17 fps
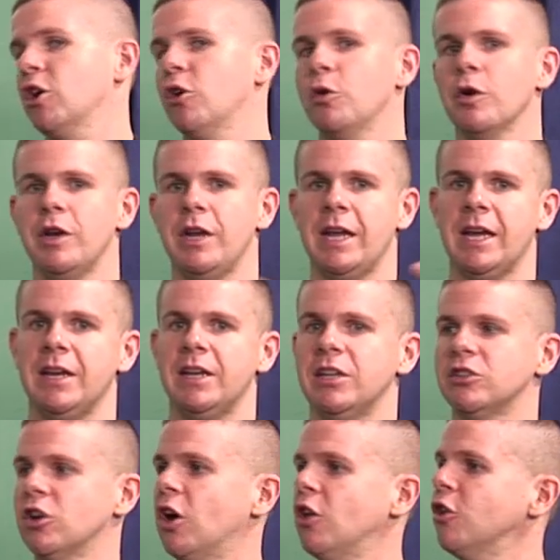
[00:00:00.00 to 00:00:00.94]

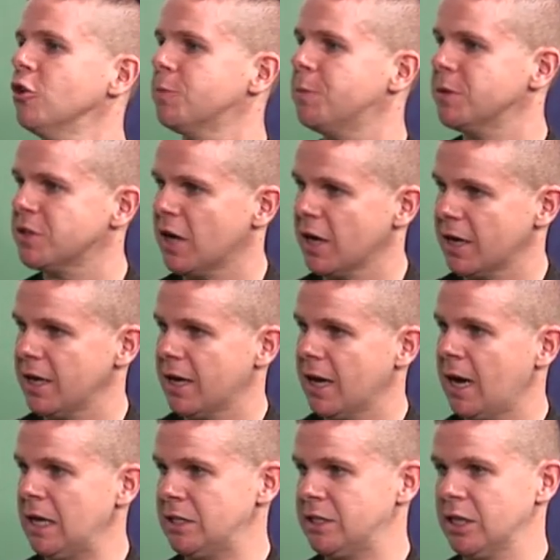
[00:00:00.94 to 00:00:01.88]
Hernandez, all those Pawtucket
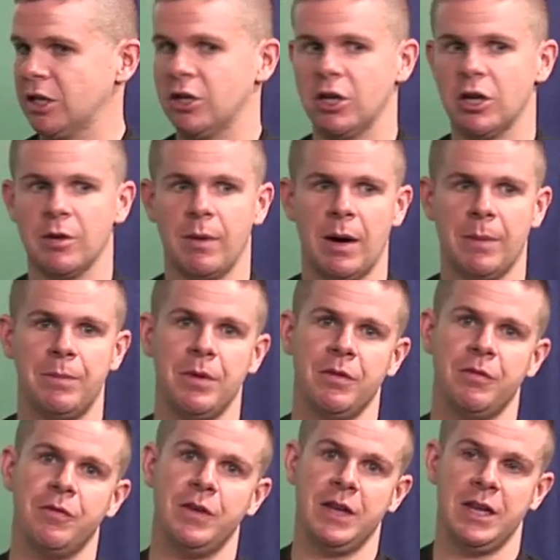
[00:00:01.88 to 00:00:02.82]
guys that could come up
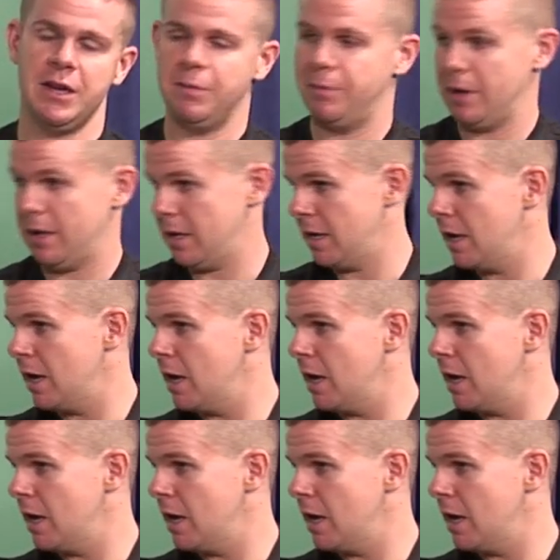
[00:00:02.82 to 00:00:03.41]
if need be.